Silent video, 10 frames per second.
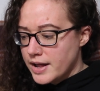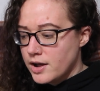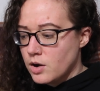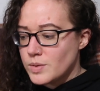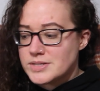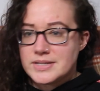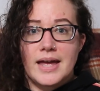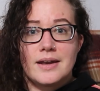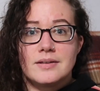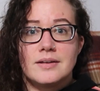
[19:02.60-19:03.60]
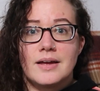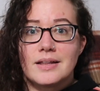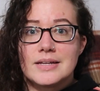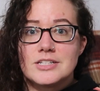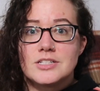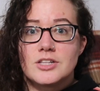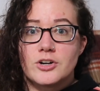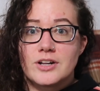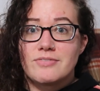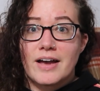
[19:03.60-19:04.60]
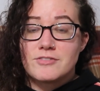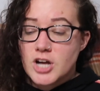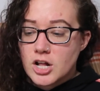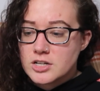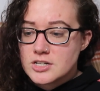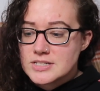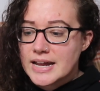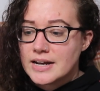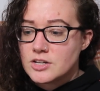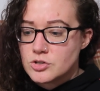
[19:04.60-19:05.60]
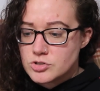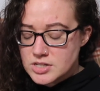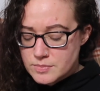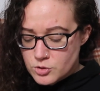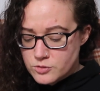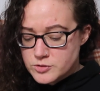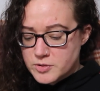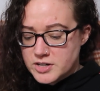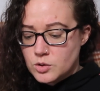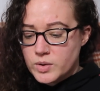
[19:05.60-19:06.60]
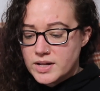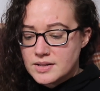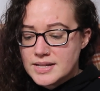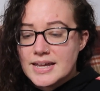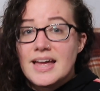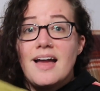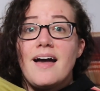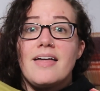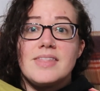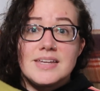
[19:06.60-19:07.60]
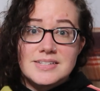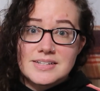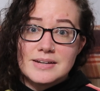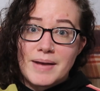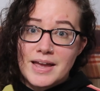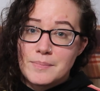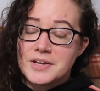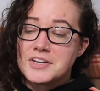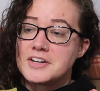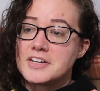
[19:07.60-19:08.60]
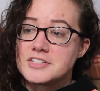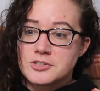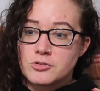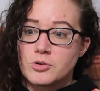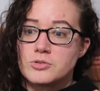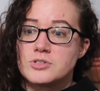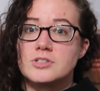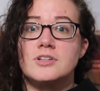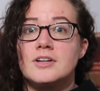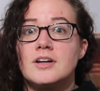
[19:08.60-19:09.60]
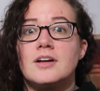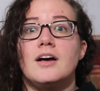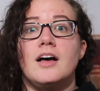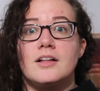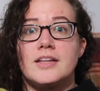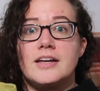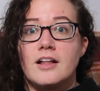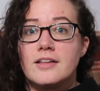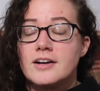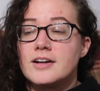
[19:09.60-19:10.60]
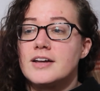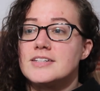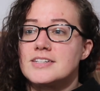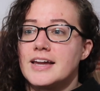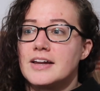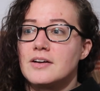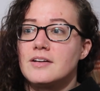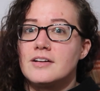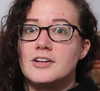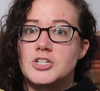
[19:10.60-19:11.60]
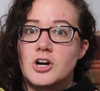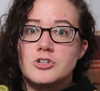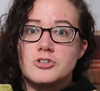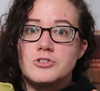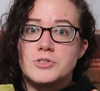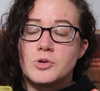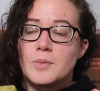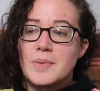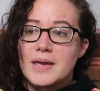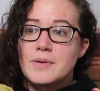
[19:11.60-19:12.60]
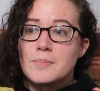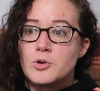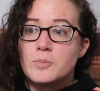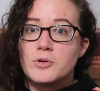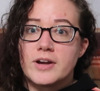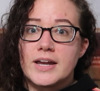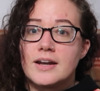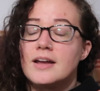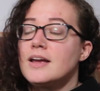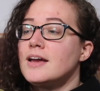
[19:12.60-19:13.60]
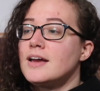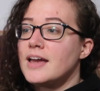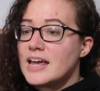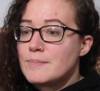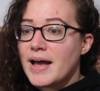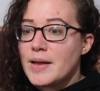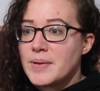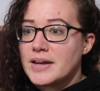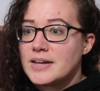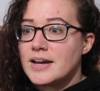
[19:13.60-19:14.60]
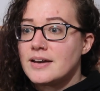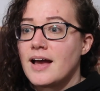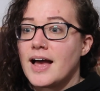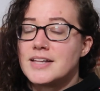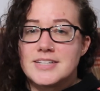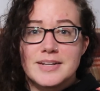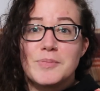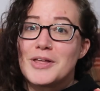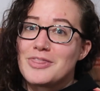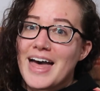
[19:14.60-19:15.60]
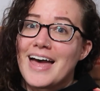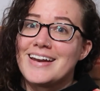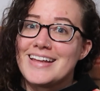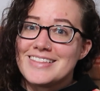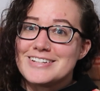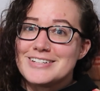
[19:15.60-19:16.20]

I always get at least $35, and it usually moves pretty quickly. This, in my opinion, is a gross, ugly color. It's like chartreuse or baby poop green, in my opinion. I did put that in the